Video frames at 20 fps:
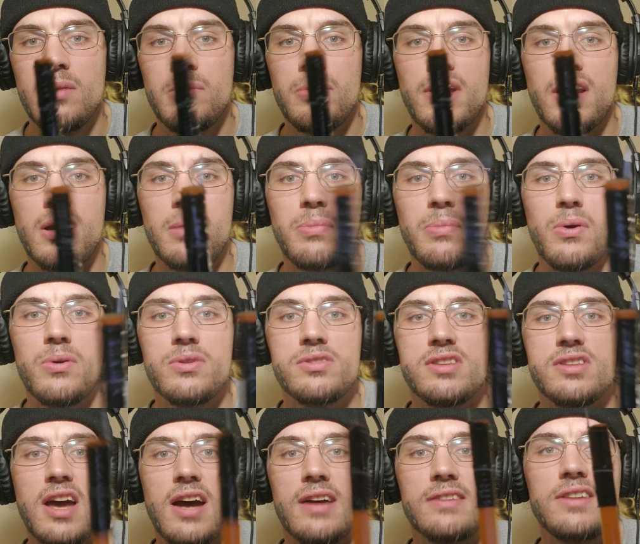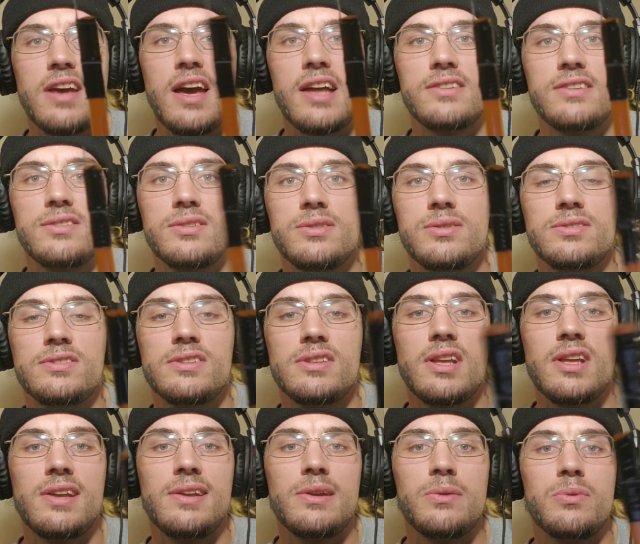Pick and poke style tattoos, and
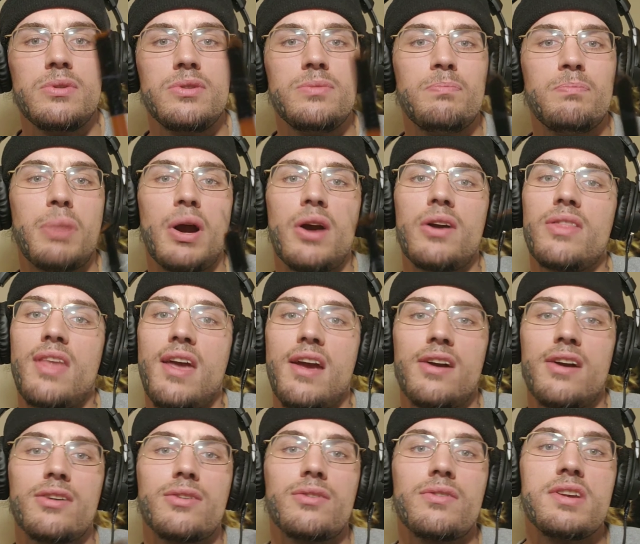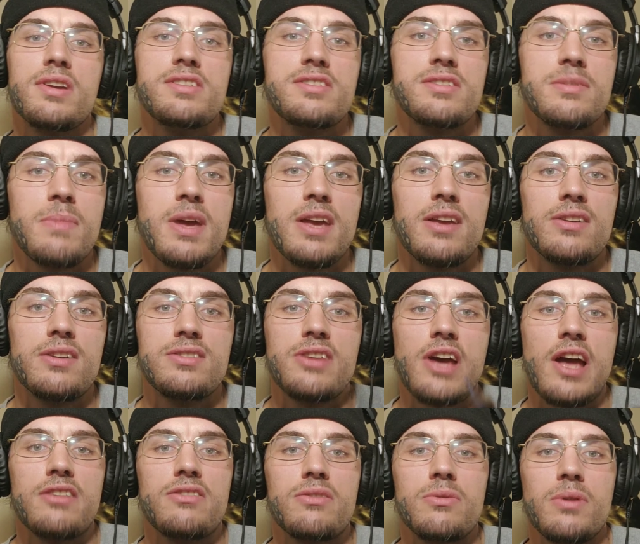then you would burn the hair grease to make your
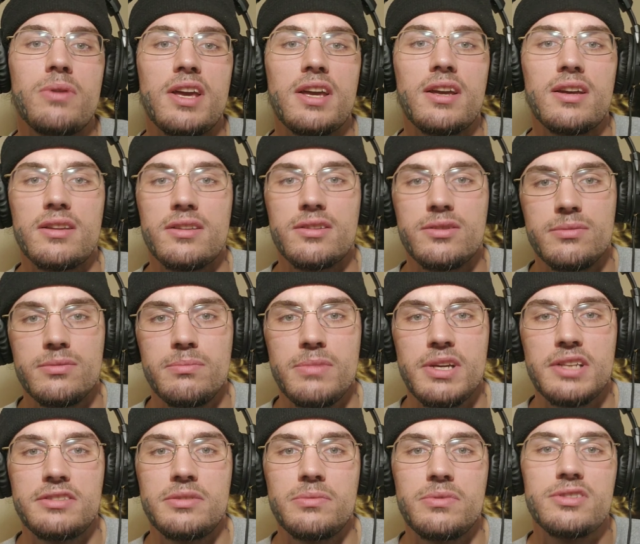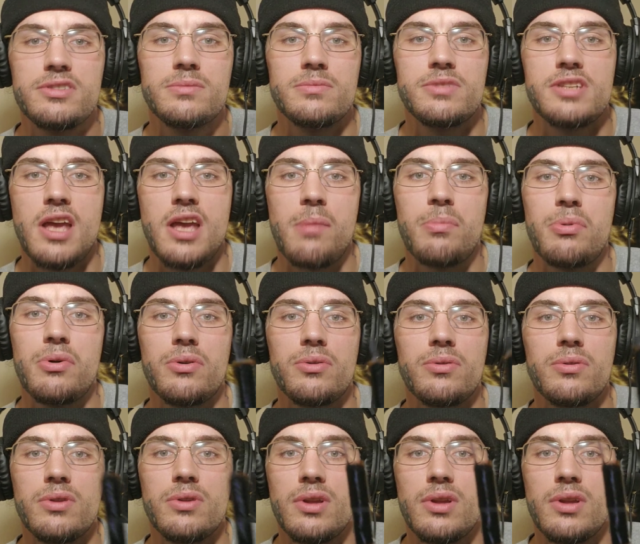tattoo ink, mix it with some shampoo.